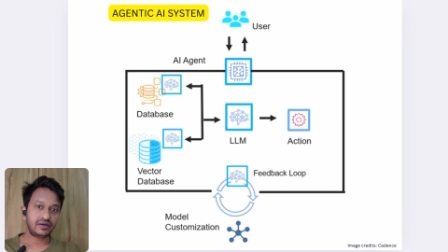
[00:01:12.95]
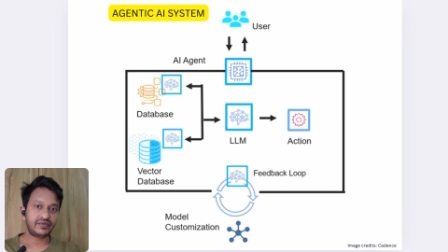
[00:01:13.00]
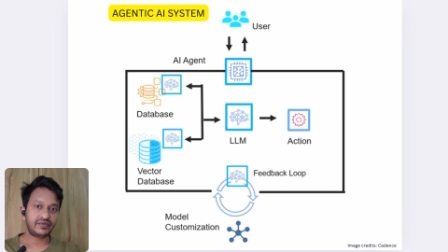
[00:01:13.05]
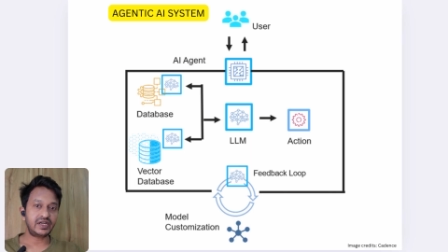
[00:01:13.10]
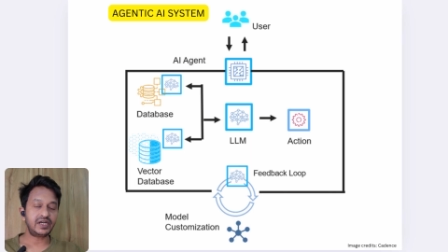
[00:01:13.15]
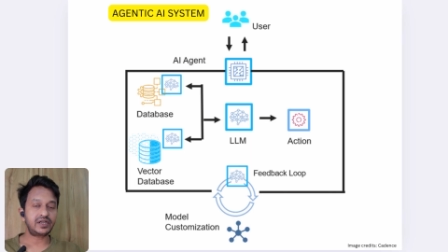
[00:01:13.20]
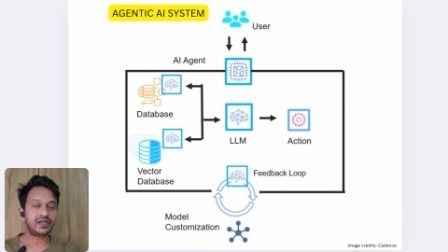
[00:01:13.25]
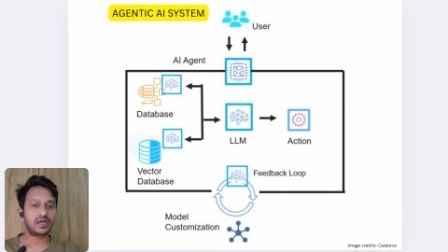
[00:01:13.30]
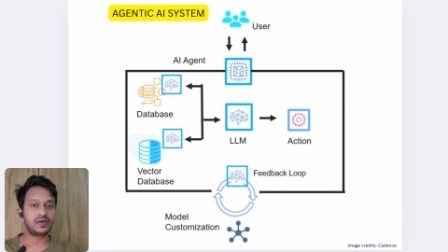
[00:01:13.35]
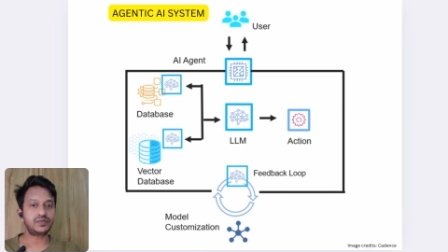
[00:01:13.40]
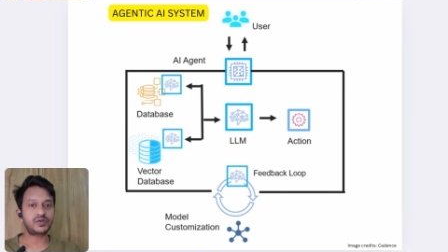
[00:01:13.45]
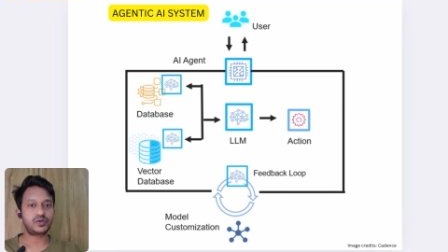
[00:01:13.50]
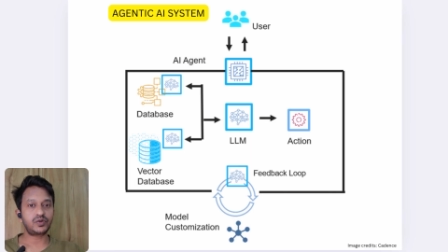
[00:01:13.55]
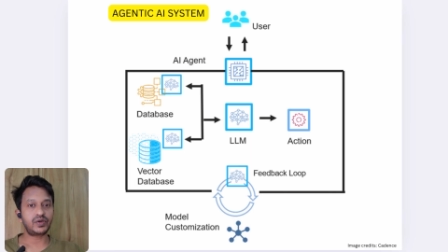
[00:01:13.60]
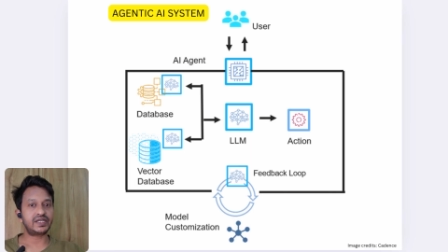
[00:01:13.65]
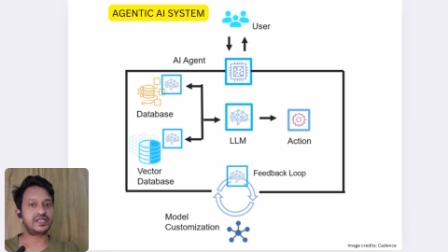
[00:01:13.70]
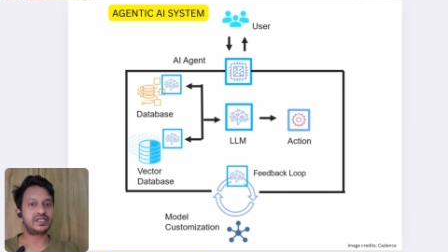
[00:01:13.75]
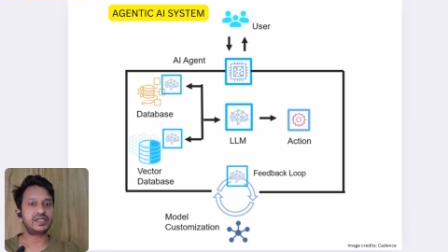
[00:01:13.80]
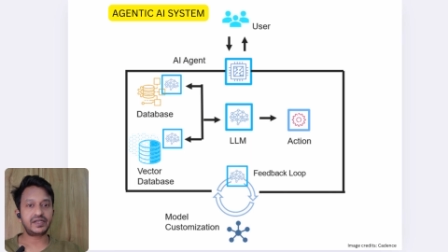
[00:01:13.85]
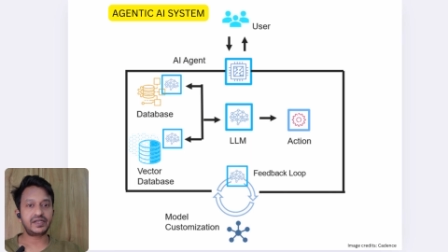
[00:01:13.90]
when it comes to
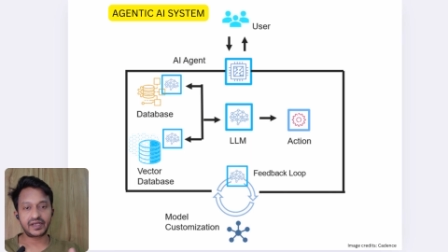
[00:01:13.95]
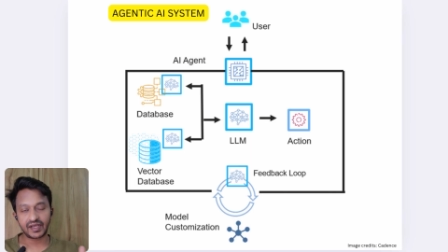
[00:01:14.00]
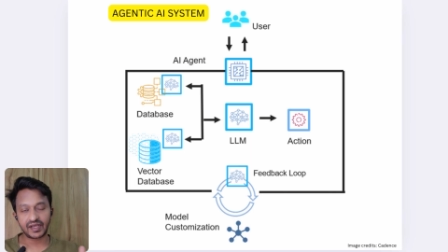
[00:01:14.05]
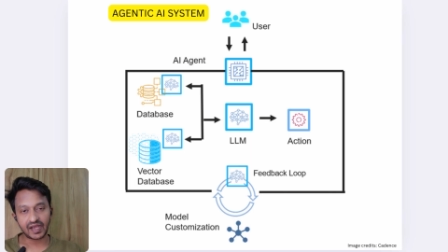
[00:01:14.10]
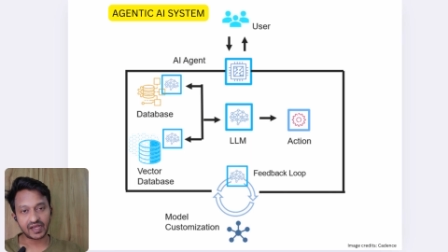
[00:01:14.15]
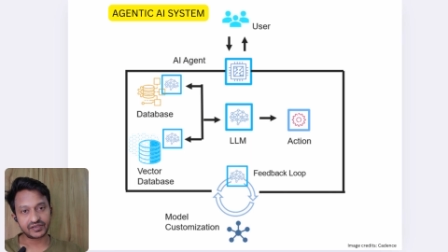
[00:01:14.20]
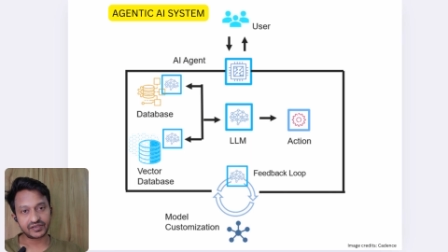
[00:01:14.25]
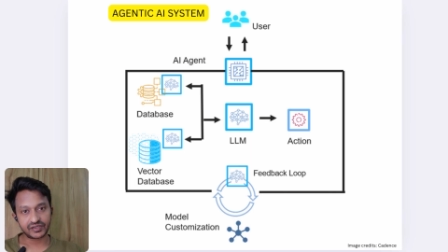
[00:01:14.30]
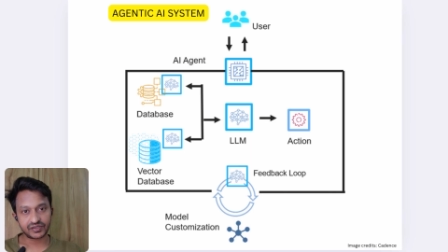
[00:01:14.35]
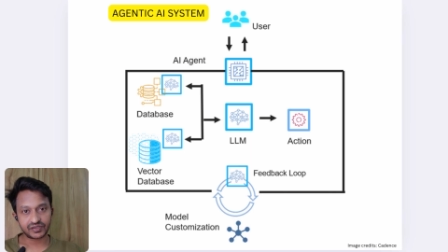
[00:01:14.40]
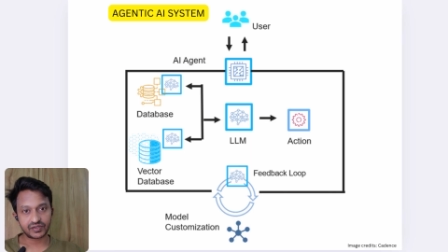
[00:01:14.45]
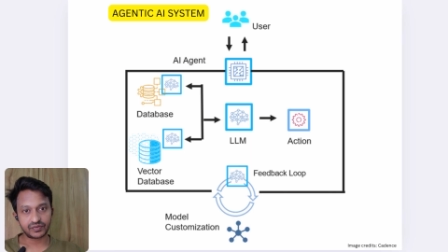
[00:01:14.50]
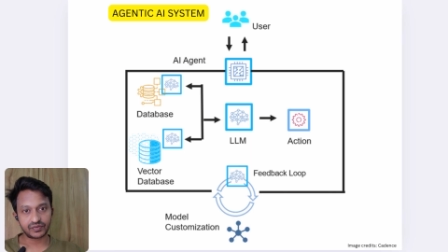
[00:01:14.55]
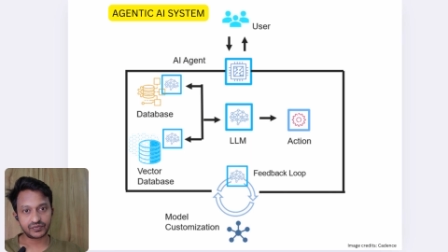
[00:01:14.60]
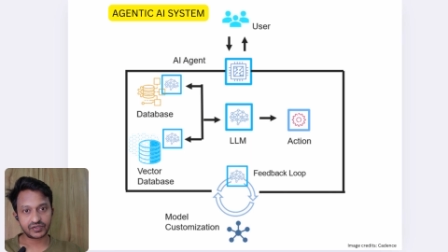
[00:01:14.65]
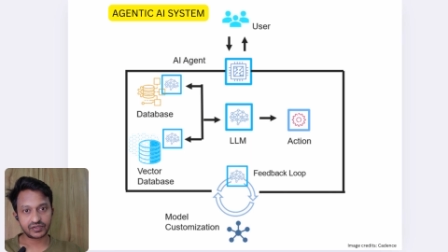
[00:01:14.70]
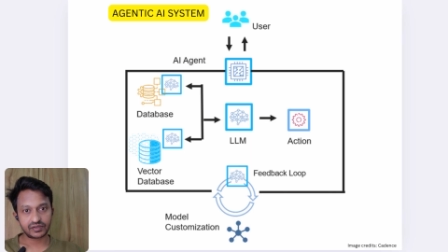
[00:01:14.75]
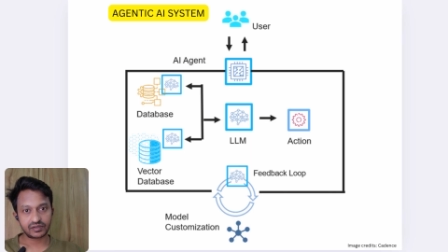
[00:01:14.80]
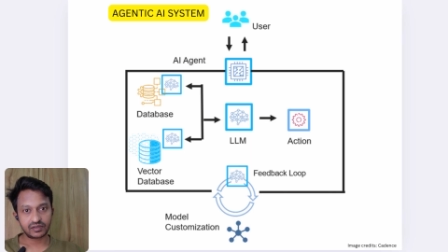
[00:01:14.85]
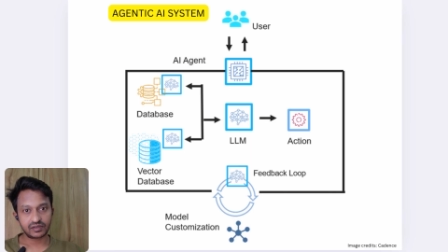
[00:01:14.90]
agentic AI
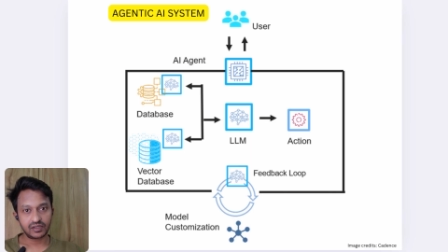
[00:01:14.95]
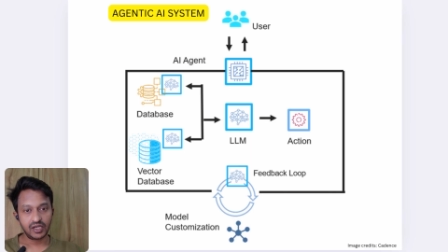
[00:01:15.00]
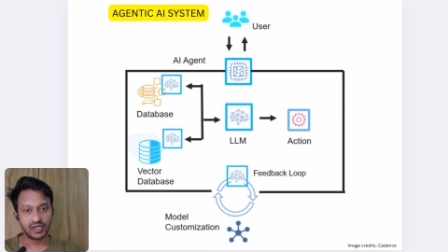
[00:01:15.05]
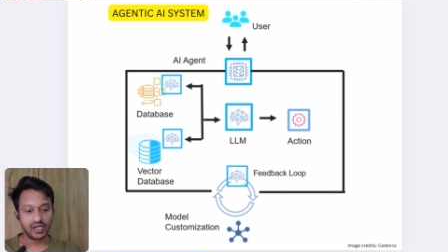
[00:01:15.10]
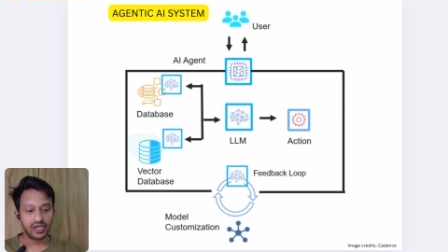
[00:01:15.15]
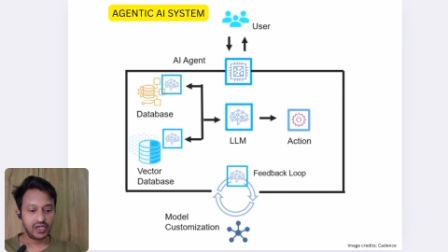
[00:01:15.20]
systems.